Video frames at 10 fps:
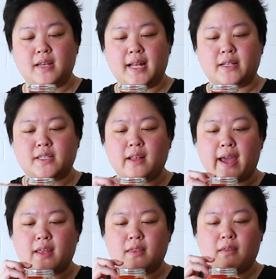It's
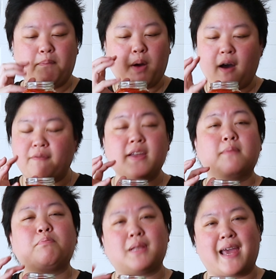like the
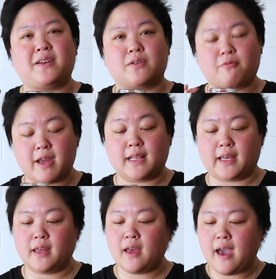perfect blend,
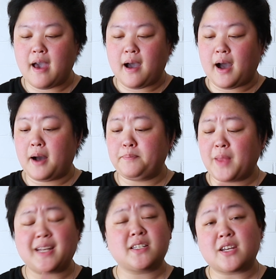really.
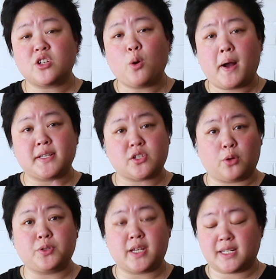And it's actually quite
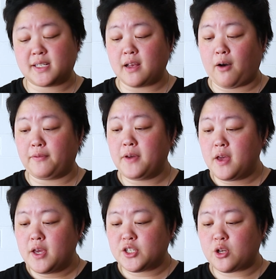salty itself.
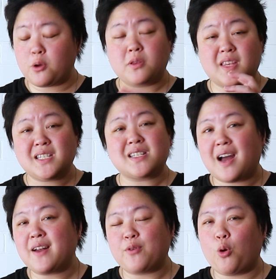So this is
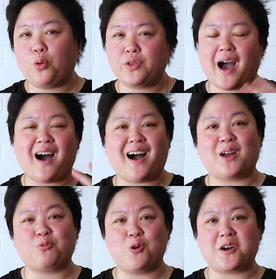kind of all the
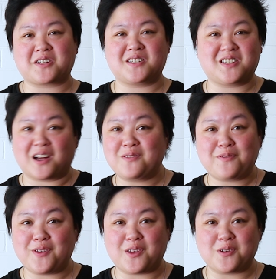hard work done
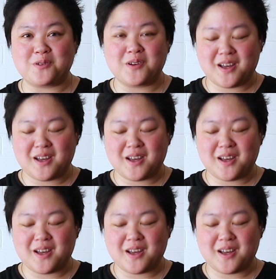for you.